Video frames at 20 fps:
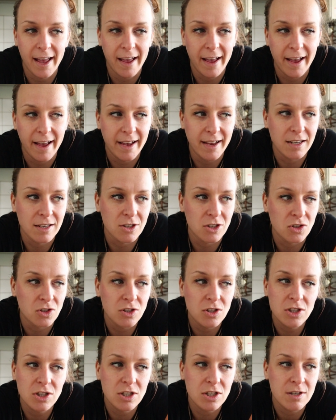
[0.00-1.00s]

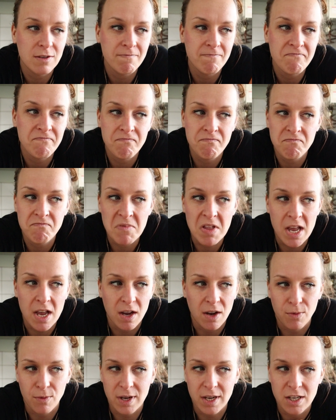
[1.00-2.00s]
And
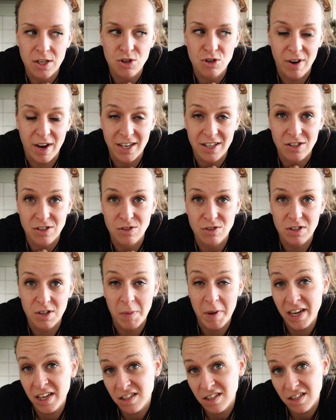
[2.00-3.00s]
we try to do
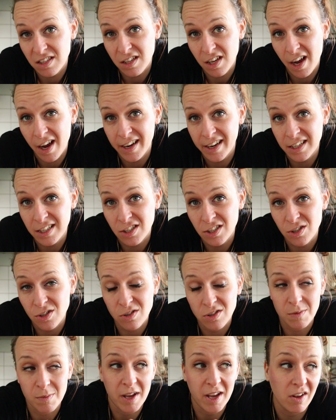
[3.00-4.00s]
some exercise,
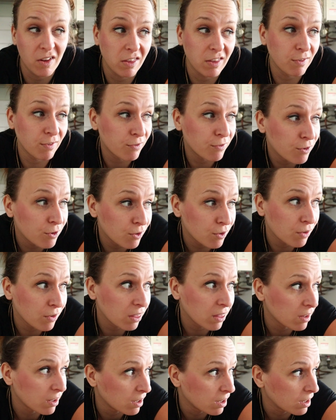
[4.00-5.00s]
do some healthy food
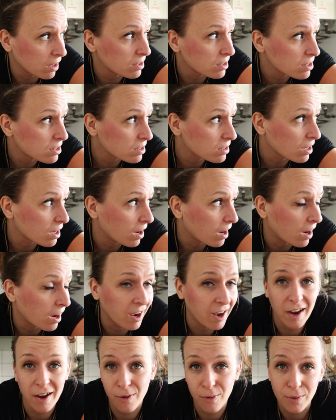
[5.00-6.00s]
things.
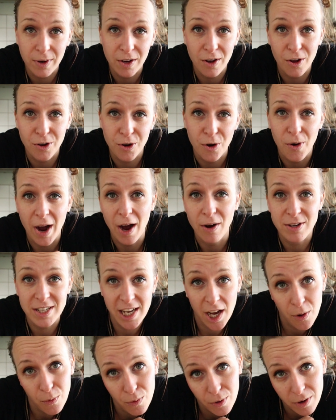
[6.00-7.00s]
We all know how
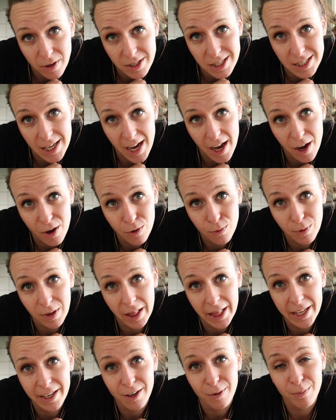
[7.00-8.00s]
that worked out
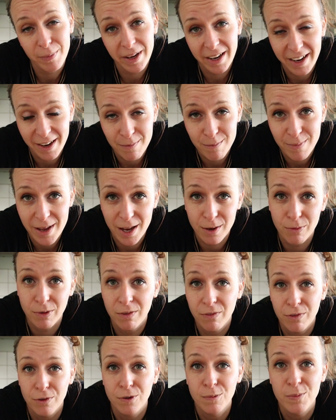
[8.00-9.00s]
with Leon being in bed
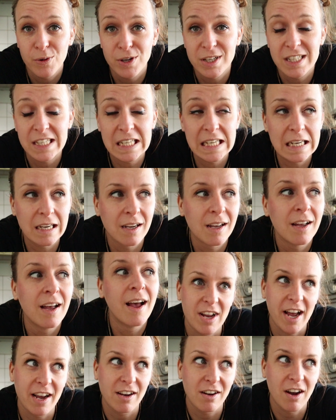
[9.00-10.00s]
with food poisoning.
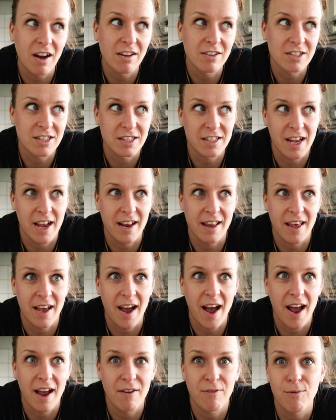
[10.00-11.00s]
I can't say
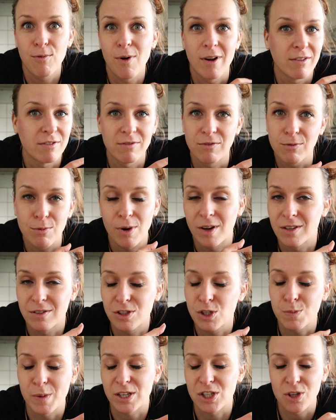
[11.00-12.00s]
that I have
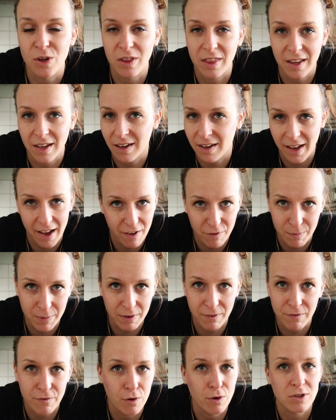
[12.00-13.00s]
one special thing that I've
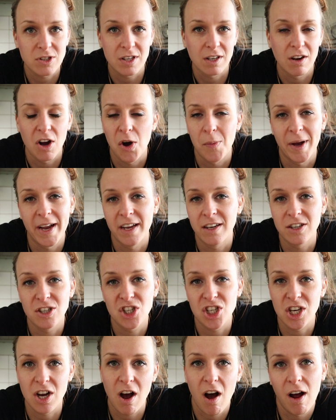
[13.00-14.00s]
been focusing all my
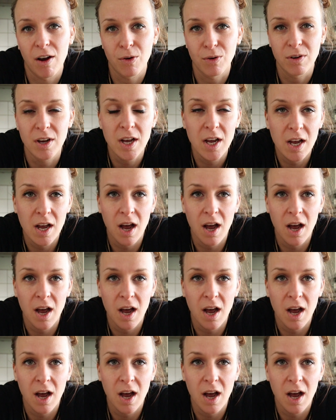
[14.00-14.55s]
energy on